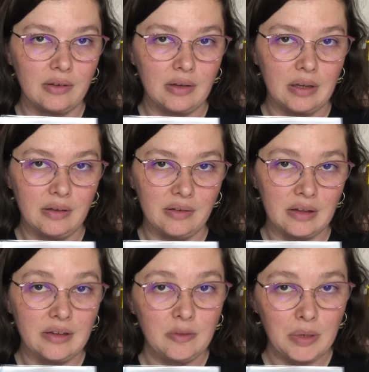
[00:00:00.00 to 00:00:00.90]
is in
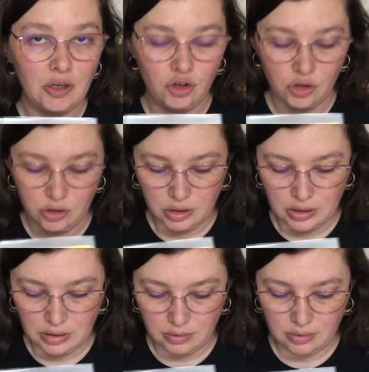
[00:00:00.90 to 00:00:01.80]
this picture? And
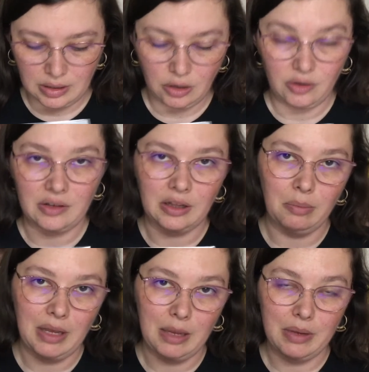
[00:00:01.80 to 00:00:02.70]
they all said the
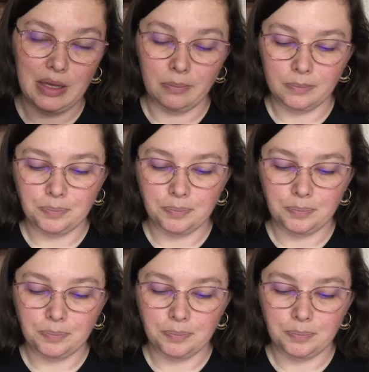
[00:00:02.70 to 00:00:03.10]
baby.